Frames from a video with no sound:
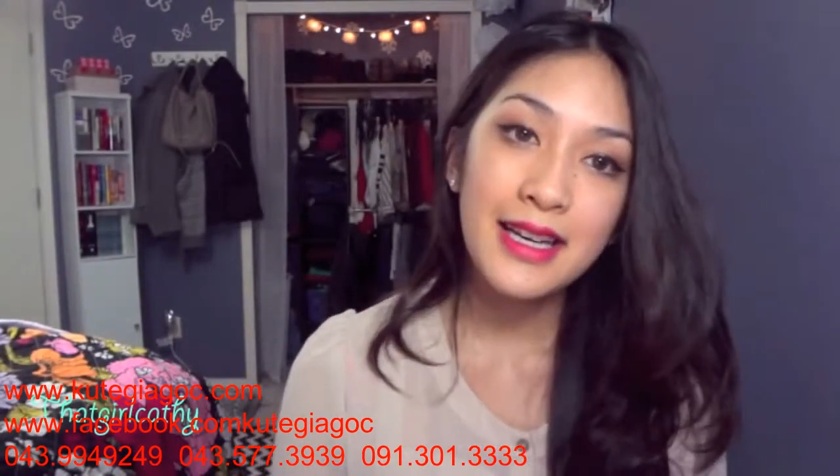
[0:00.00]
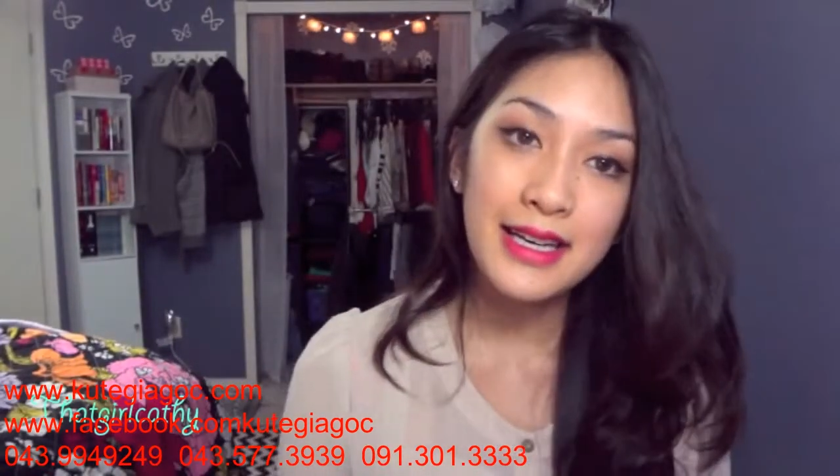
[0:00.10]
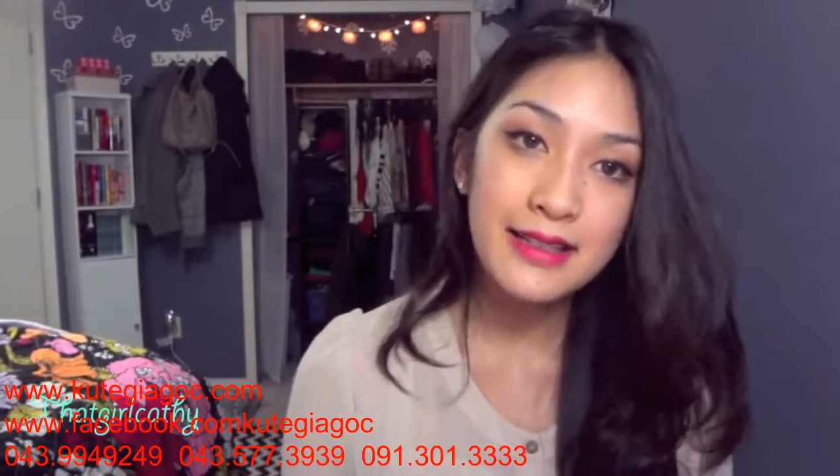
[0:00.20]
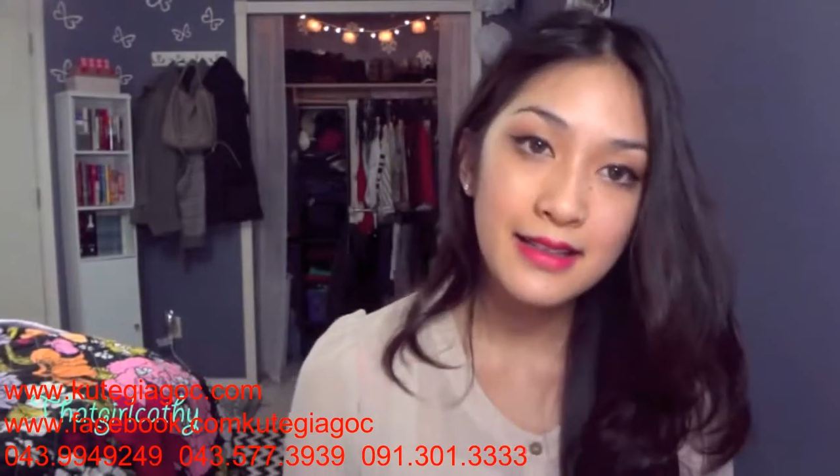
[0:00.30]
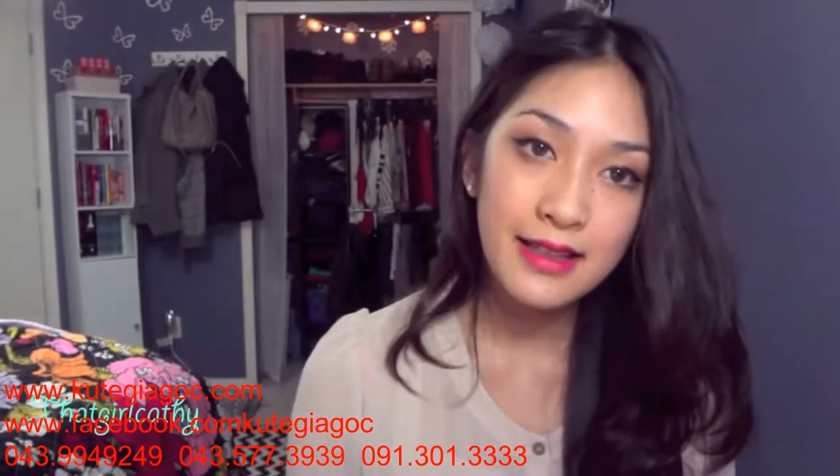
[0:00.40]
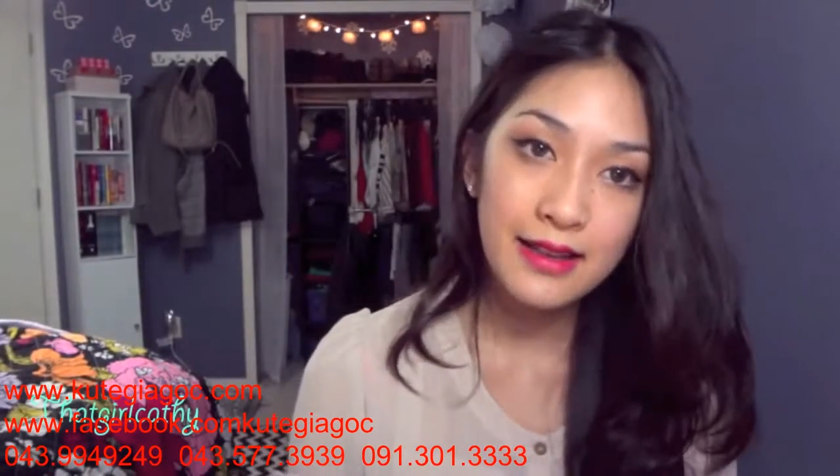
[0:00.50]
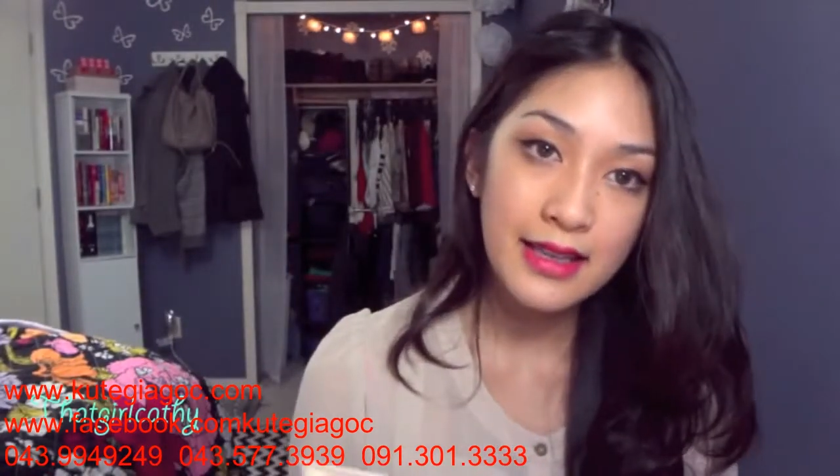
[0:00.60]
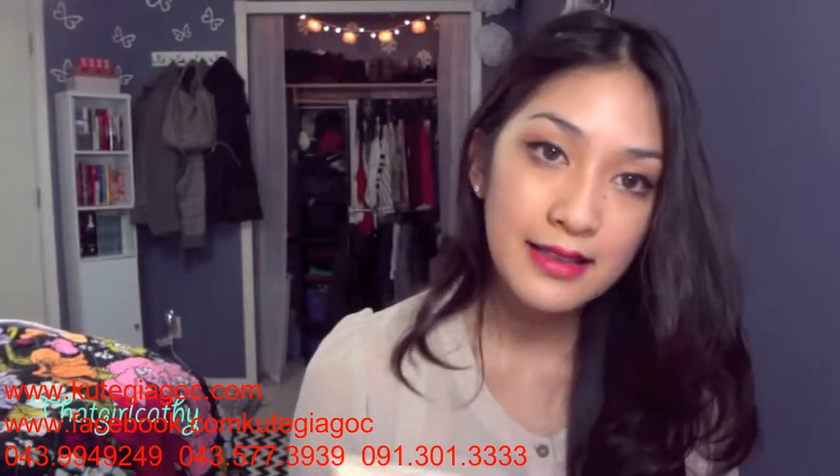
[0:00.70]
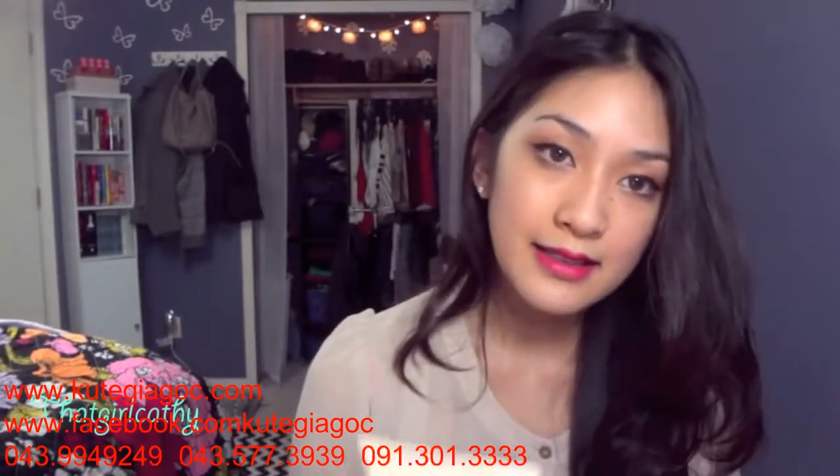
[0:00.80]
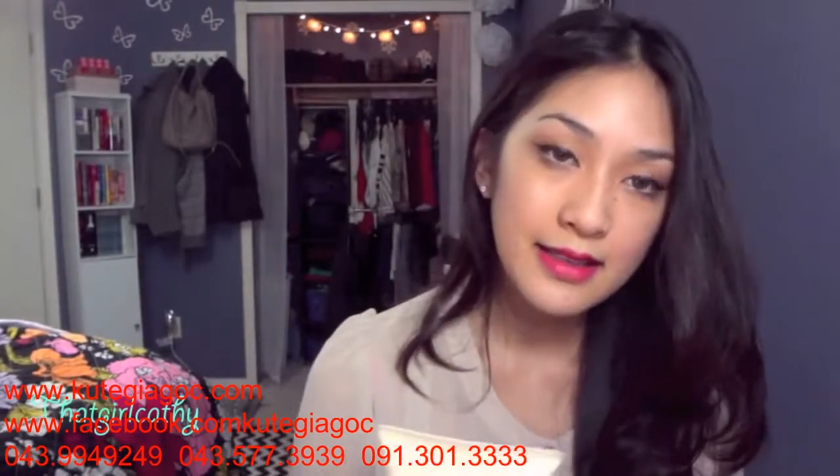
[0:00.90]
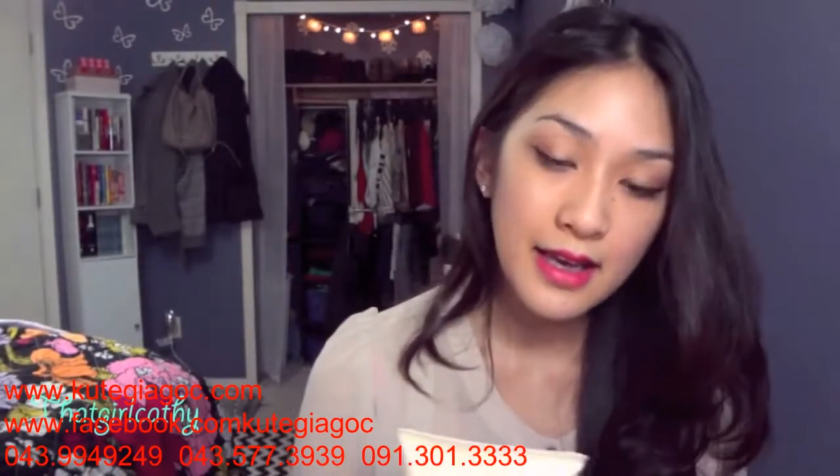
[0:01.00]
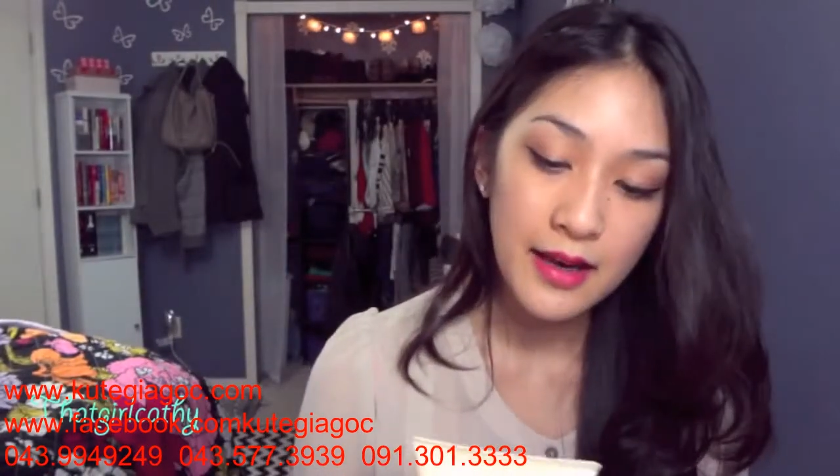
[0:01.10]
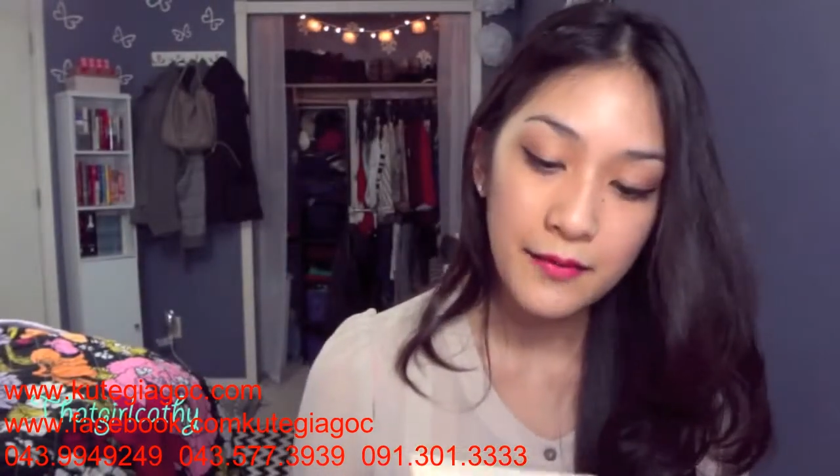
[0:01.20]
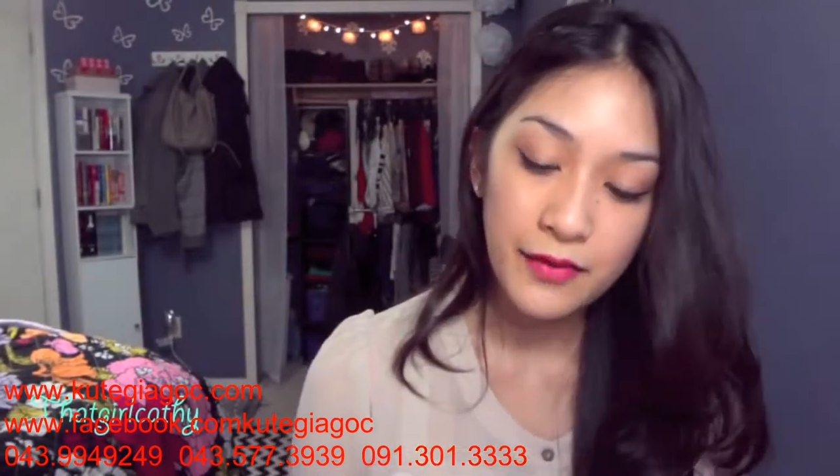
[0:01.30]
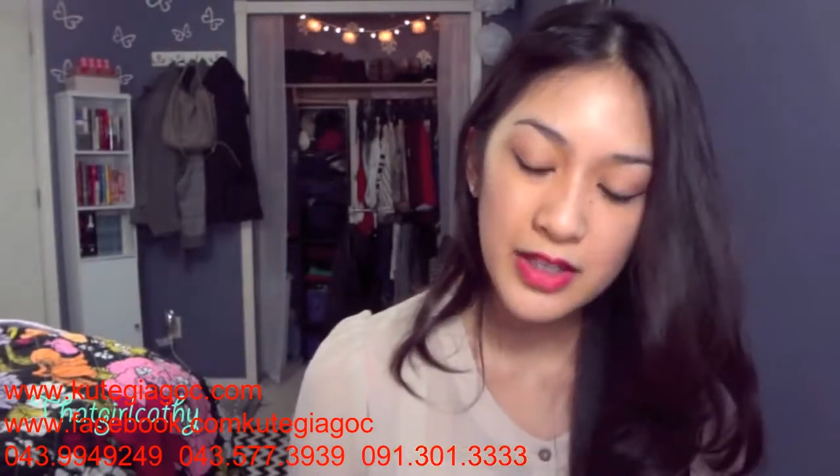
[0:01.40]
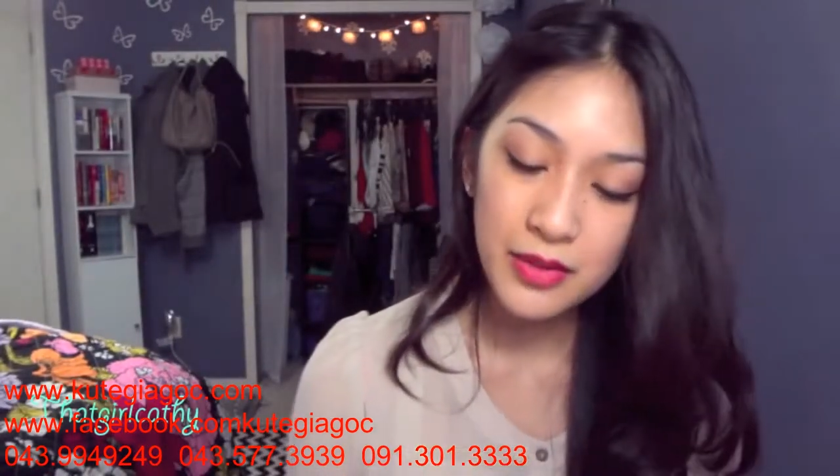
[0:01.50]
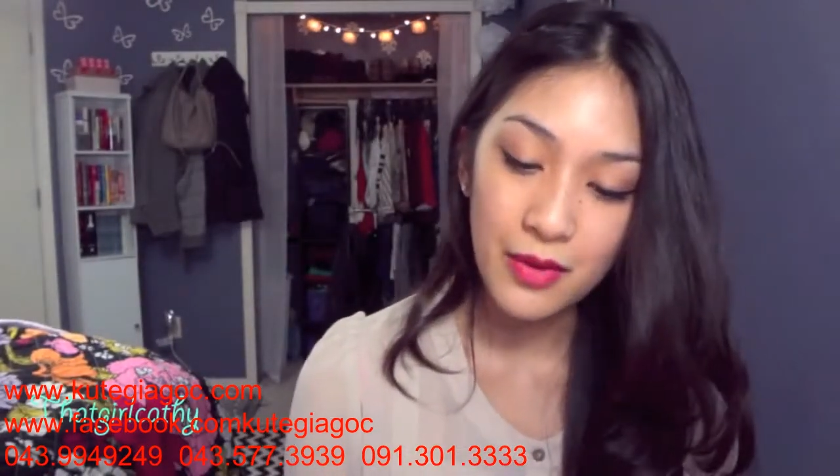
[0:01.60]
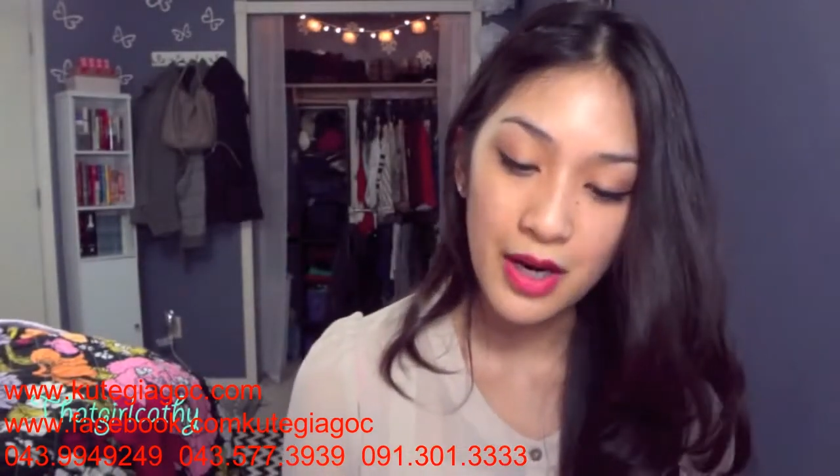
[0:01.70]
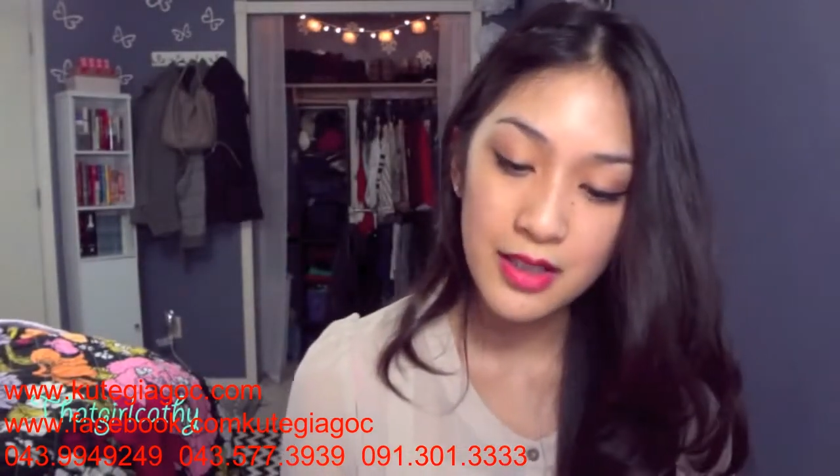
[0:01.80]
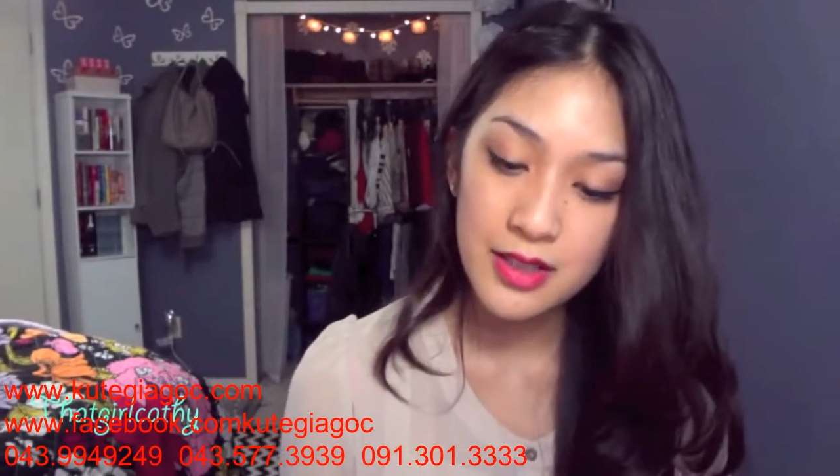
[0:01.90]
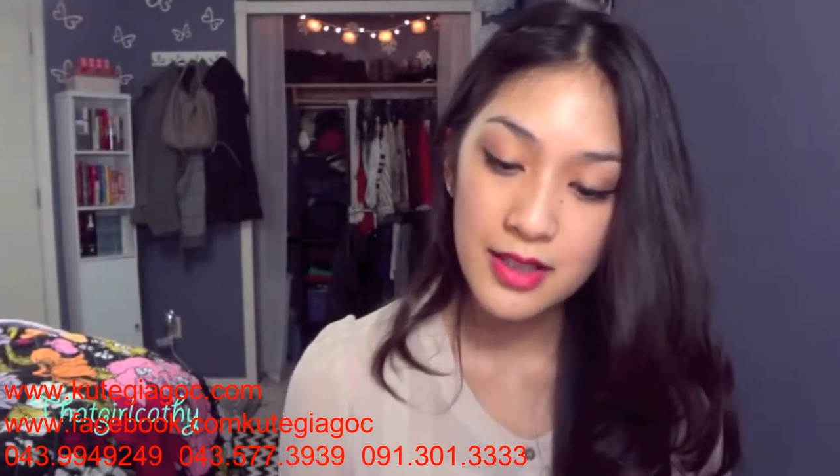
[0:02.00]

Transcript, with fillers: is this um, face wash.